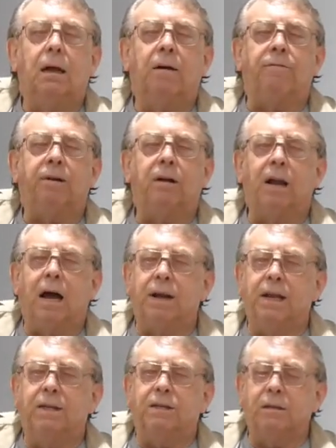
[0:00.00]
I feel I
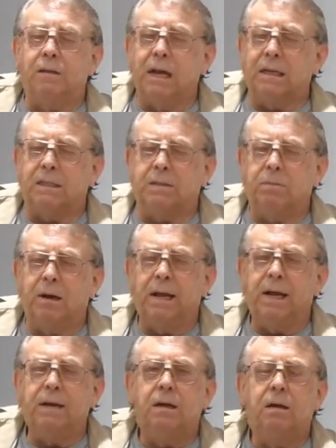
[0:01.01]
need to
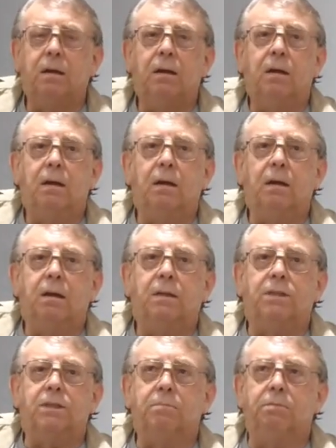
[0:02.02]
explain
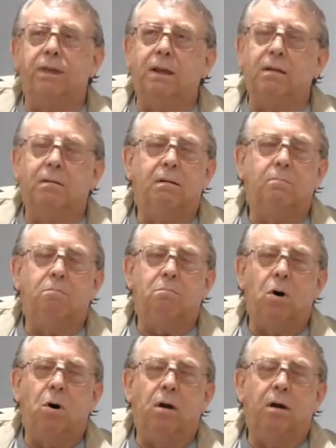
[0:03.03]
something
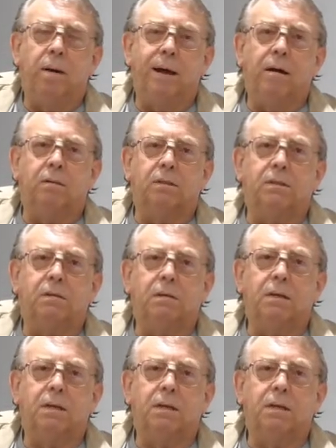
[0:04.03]
more about